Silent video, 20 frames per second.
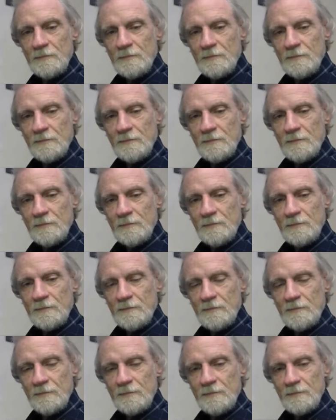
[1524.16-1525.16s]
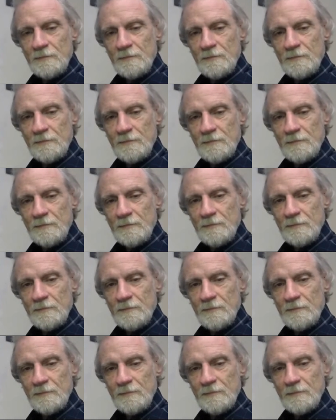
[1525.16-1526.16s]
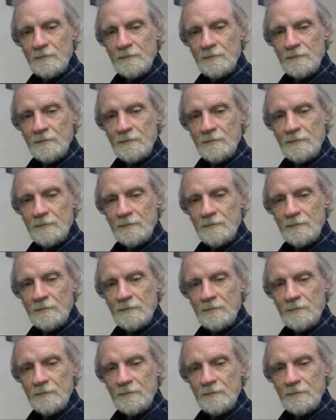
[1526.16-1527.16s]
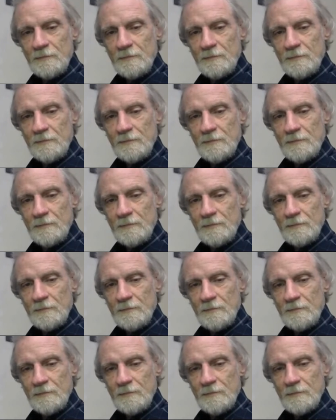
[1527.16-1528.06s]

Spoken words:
(not speaking)